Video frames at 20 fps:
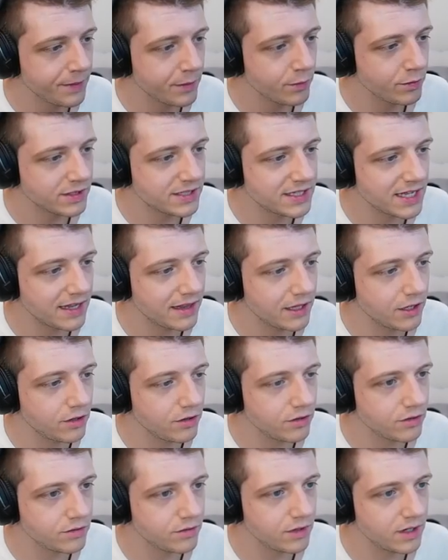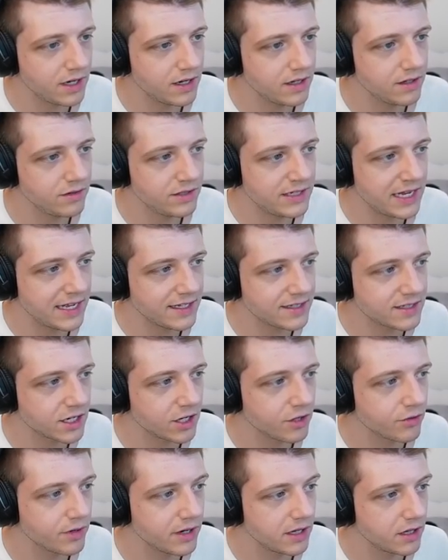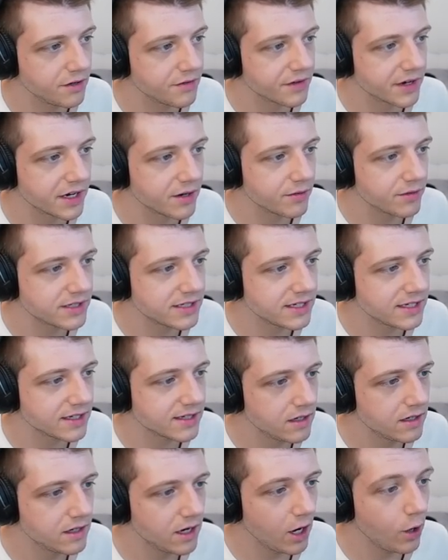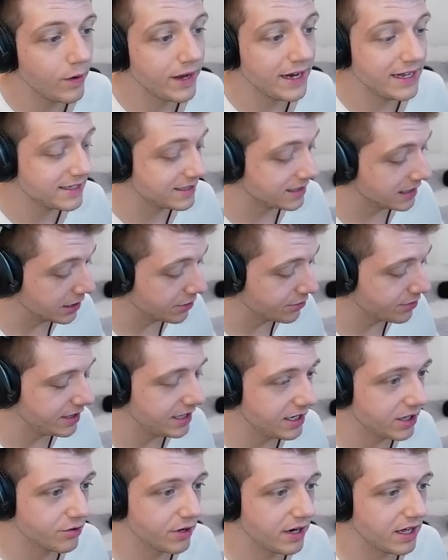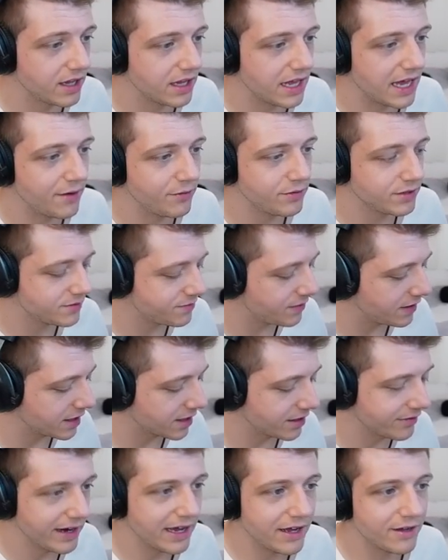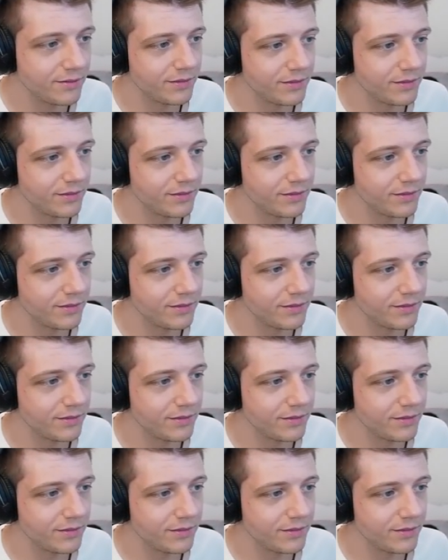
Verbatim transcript: What's that little uh, dancing grill over here? What's this? Oh, it is literally a grill. I was fucking around, but